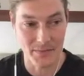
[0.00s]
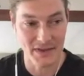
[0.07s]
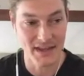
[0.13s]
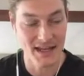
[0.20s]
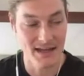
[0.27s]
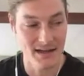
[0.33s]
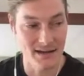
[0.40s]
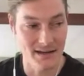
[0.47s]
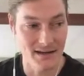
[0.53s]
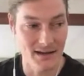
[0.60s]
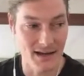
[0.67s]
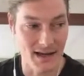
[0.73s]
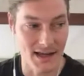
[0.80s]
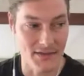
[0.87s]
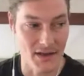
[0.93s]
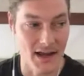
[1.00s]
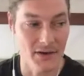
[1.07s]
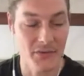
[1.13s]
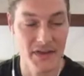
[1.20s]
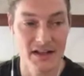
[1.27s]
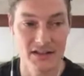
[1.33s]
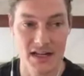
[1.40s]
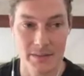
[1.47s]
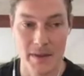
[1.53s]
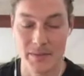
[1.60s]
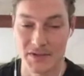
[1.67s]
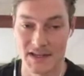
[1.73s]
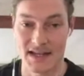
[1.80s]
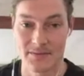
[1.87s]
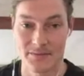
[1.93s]
But then I don't think a lot of
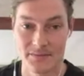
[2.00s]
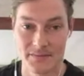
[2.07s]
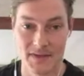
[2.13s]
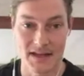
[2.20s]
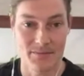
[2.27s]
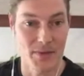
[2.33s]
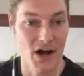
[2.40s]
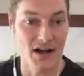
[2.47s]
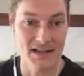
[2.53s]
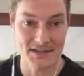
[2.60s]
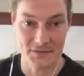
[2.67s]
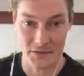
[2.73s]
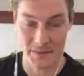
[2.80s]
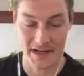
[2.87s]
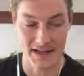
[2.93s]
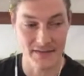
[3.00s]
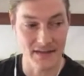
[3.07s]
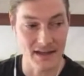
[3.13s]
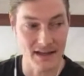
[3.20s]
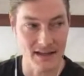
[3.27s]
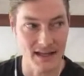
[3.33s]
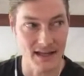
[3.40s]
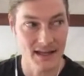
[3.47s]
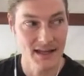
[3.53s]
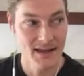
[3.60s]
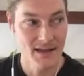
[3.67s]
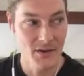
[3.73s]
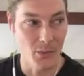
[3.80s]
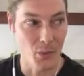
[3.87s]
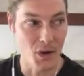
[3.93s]
people take a pause for a minute and think
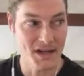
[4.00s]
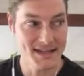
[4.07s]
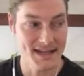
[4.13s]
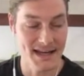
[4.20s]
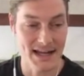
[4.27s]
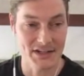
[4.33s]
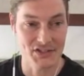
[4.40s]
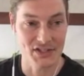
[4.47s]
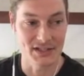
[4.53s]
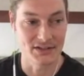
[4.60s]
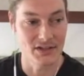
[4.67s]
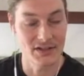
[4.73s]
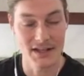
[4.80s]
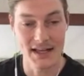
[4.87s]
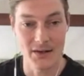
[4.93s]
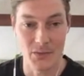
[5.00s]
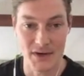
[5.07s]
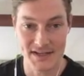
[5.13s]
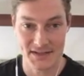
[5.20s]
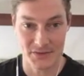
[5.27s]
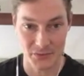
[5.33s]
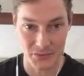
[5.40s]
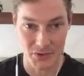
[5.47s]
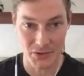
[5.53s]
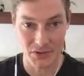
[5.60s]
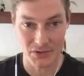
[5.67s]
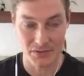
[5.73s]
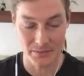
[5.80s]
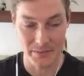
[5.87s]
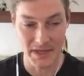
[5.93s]
what does it actually look like? What does the
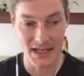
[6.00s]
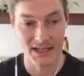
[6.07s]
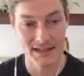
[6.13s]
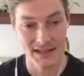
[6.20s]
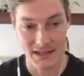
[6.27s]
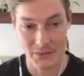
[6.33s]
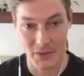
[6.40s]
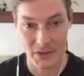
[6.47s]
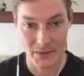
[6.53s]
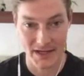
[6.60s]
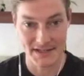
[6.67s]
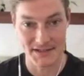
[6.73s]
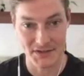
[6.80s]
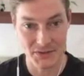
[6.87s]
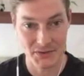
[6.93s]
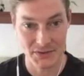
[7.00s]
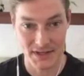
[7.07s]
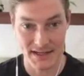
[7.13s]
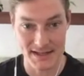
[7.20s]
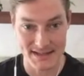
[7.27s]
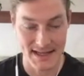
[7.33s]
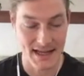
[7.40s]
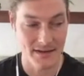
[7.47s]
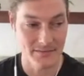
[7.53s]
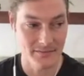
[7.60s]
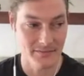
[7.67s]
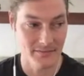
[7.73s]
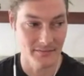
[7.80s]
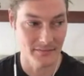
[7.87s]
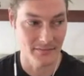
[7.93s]
role mean? And what do I do? And is
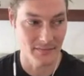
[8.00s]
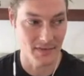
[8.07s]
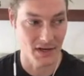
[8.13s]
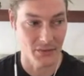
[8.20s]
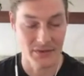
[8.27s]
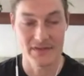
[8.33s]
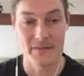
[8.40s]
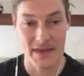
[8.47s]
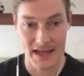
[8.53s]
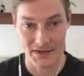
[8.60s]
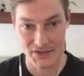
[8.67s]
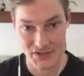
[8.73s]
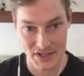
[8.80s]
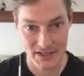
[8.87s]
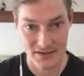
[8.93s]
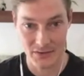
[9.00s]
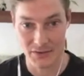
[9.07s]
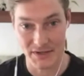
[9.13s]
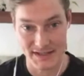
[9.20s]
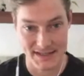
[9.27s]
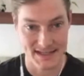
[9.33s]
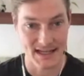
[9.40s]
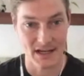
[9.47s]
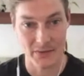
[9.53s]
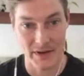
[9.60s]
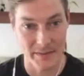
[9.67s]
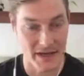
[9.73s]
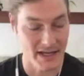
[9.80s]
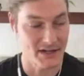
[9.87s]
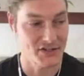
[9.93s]
that, give me energy, or does it take away
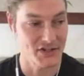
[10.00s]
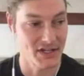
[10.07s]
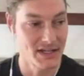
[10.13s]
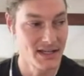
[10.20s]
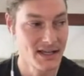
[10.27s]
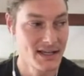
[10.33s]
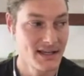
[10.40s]
my energy?